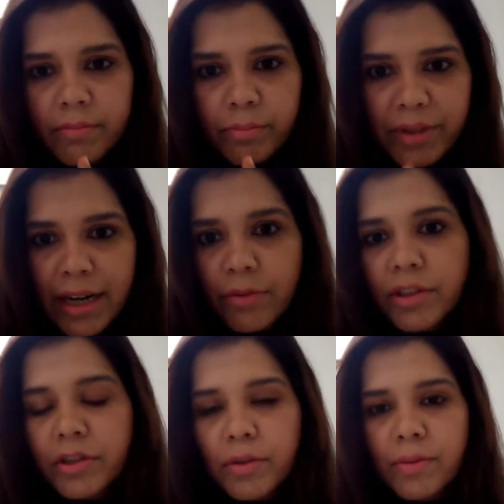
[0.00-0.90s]

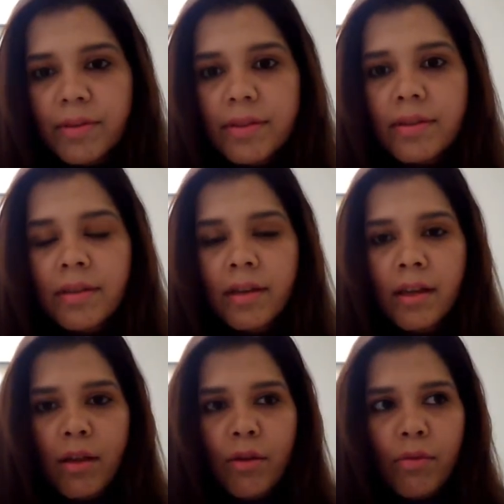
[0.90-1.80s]
browner tones
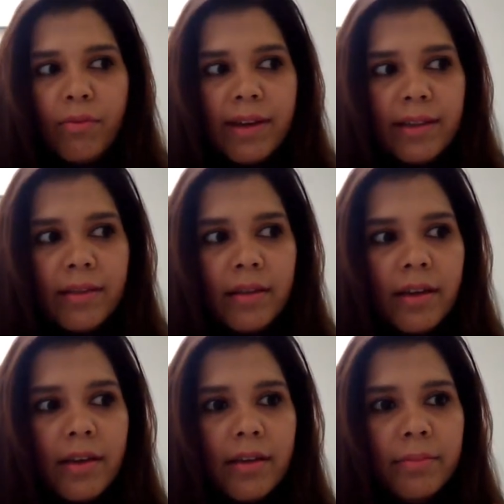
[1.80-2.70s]
with
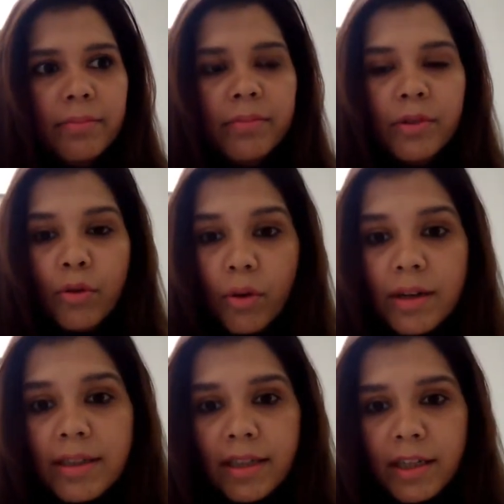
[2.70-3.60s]
a
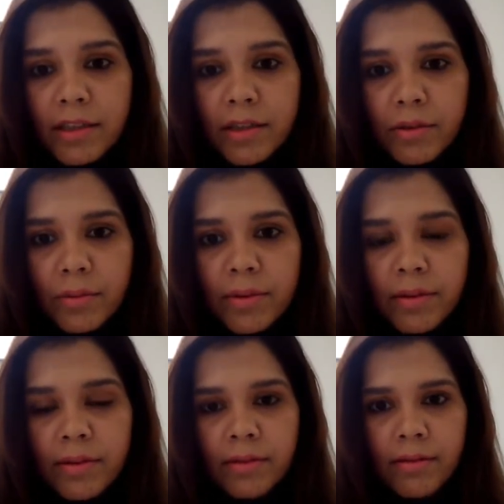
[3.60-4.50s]
golden
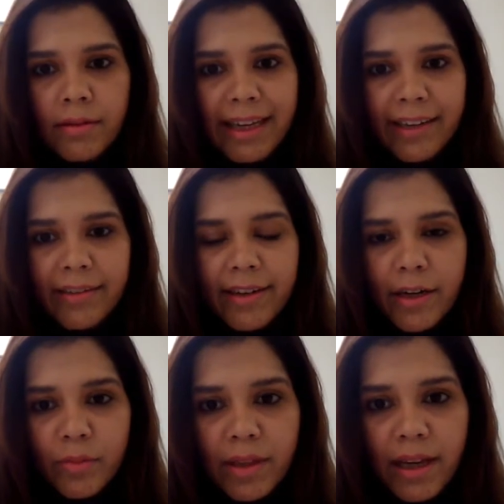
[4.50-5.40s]
undertone, like
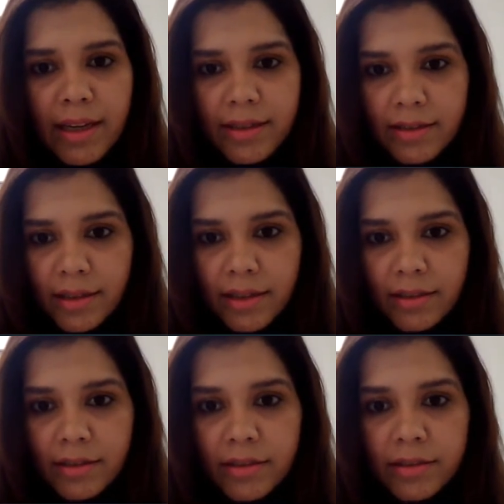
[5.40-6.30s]
caramelized
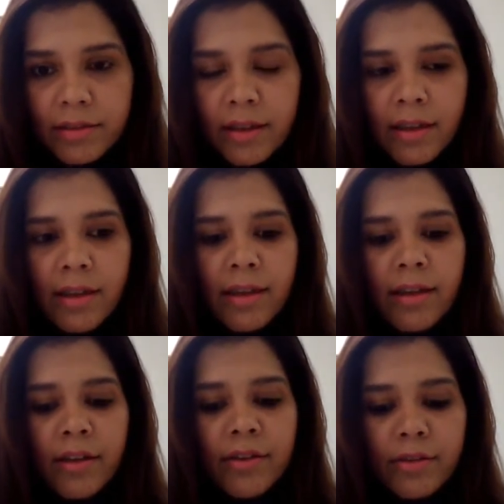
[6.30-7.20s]
colors.
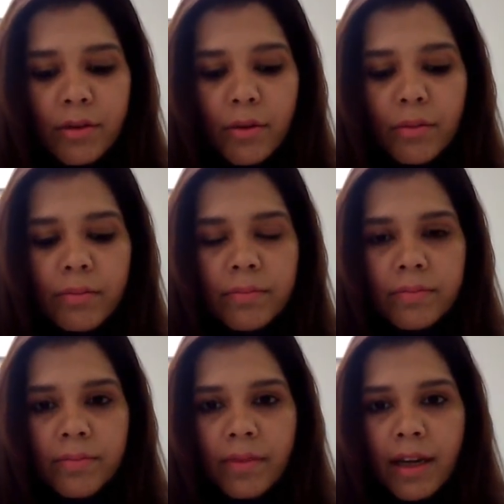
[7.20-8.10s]
So
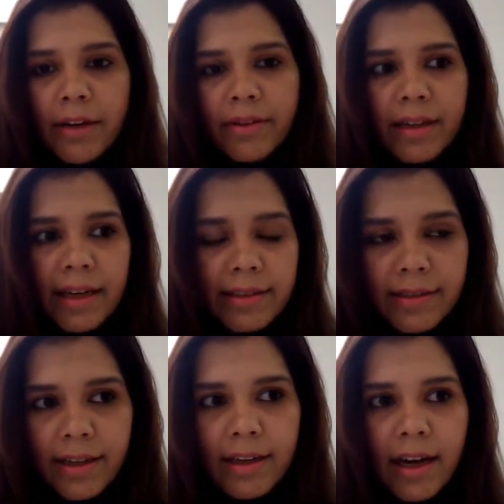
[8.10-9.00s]
I realized
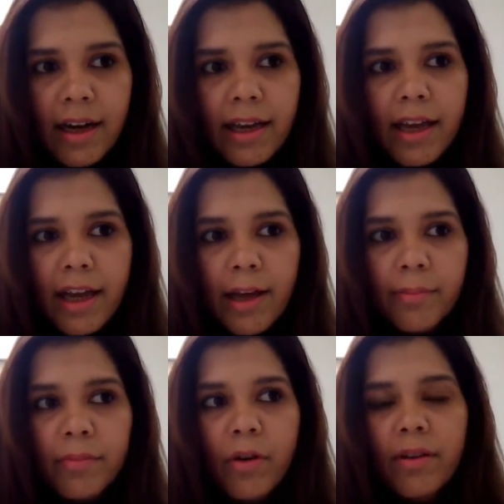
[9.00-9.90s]
that I
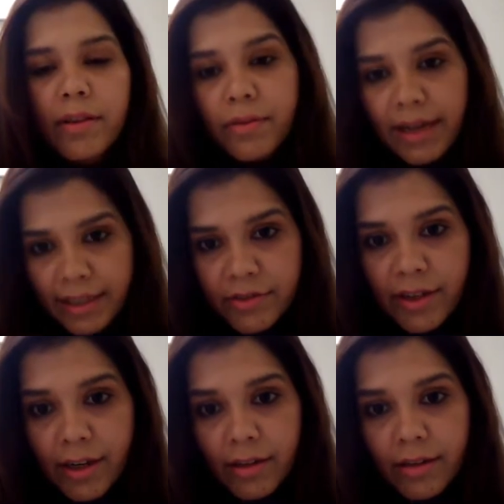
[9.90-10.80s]
am on the right
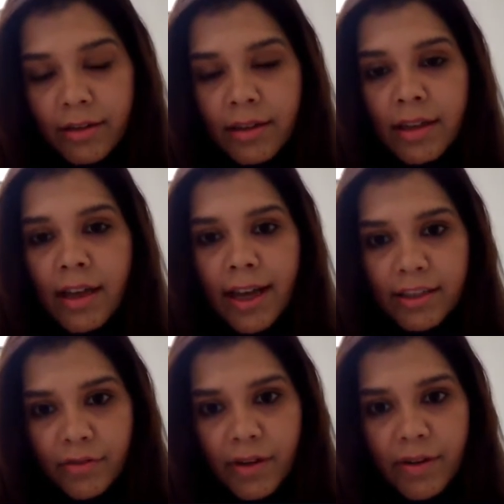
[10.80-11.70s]
track
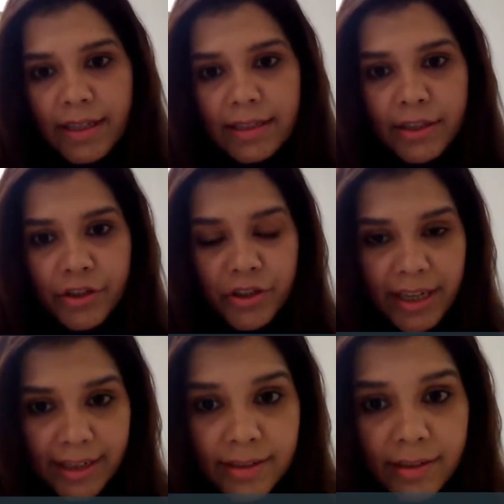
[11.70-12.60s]
as far as the
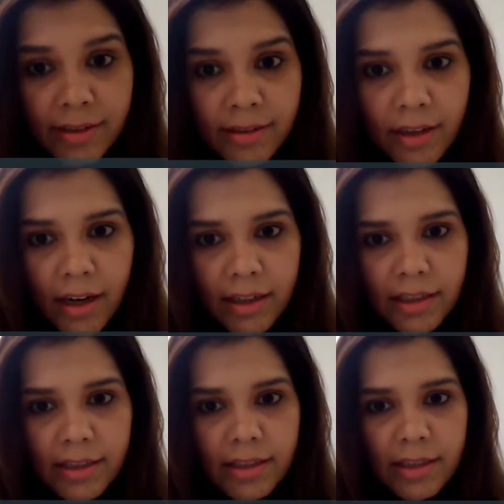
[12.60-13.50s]
shades are
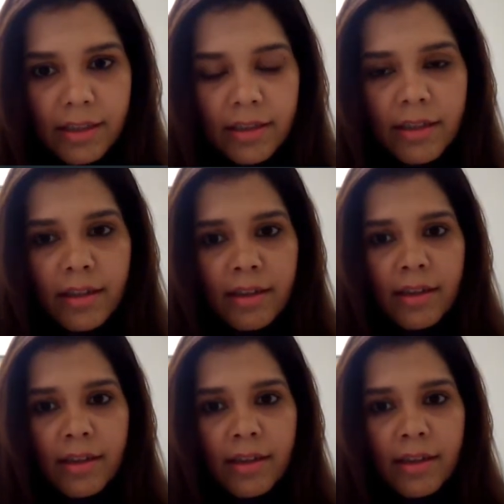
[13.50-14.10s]
concerned,